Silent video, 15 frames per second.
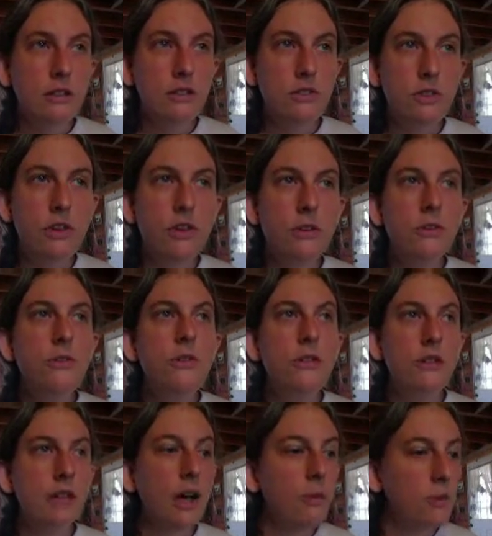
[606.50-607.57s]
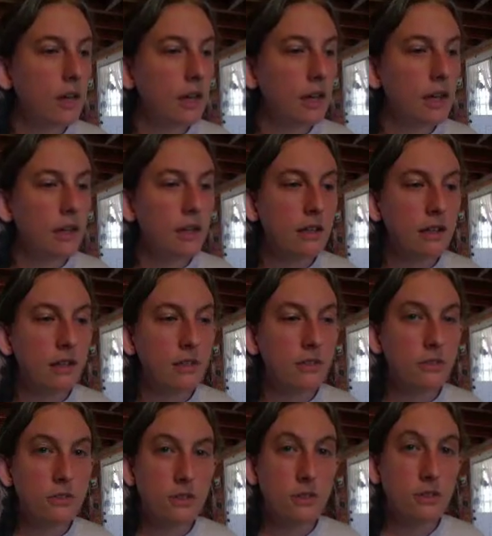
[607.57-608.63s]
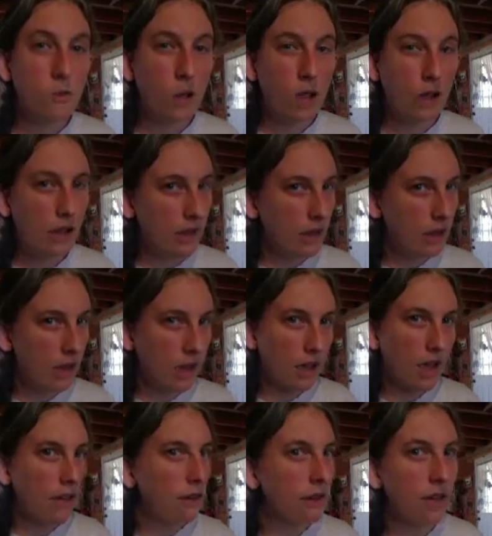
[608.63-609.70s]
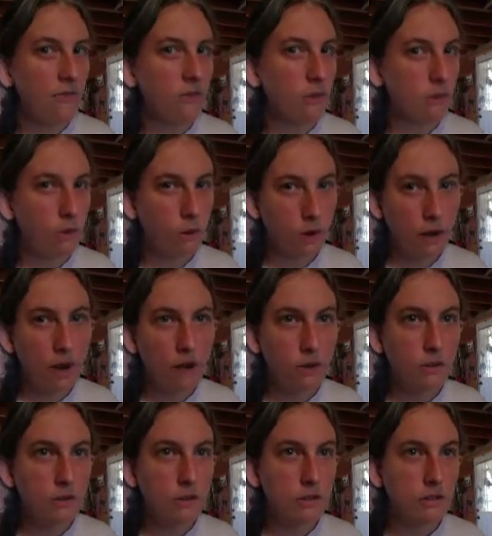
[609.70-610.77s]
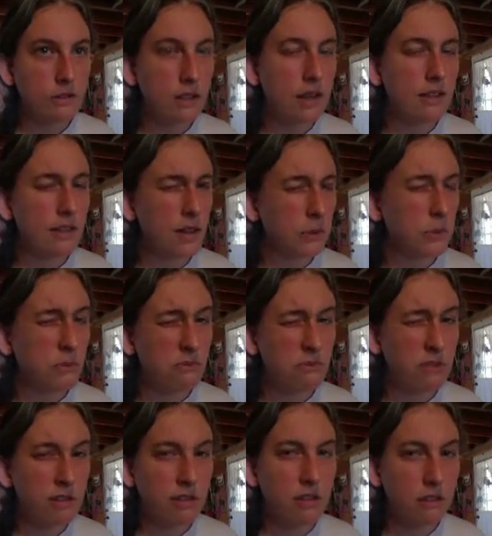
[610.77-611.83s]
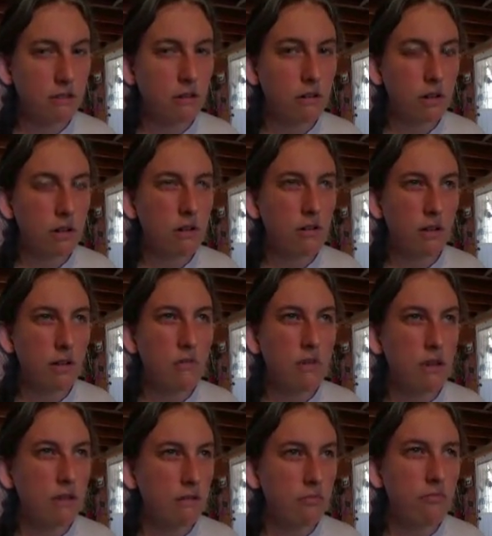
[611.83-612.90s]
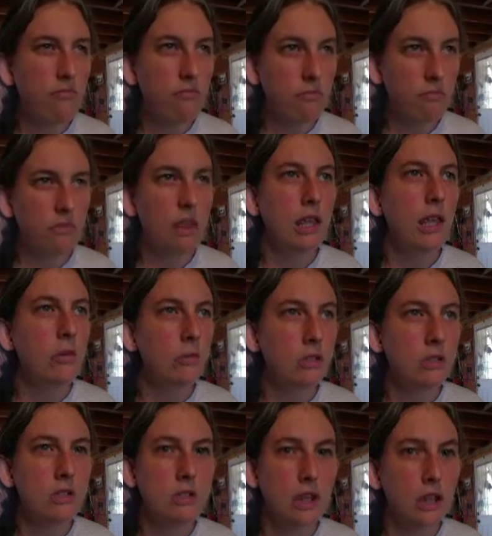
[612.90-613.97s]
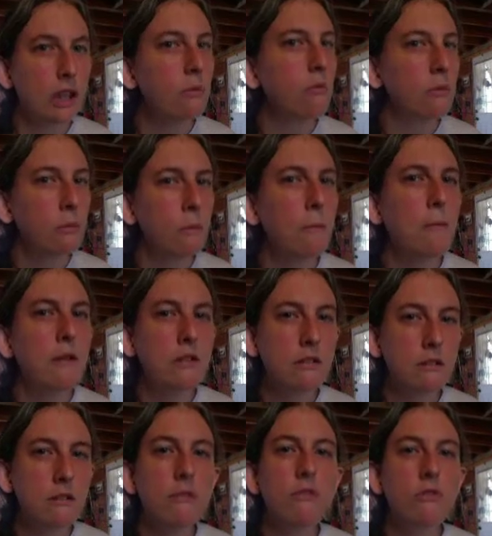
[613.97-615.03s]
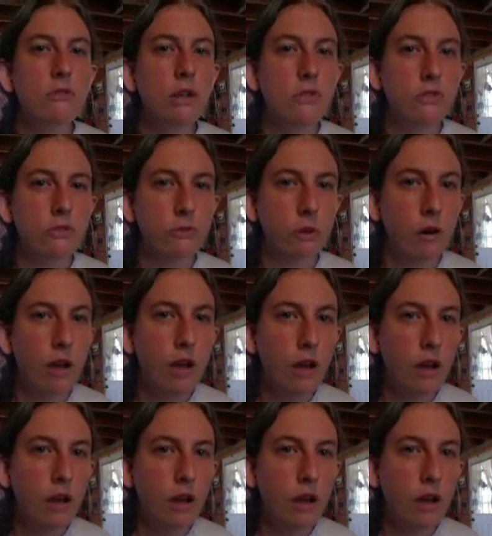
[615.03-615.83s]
So this way, I don't have to throw it out. Not that I would really throw it out. I would think it would just take up room in my dresser drawer.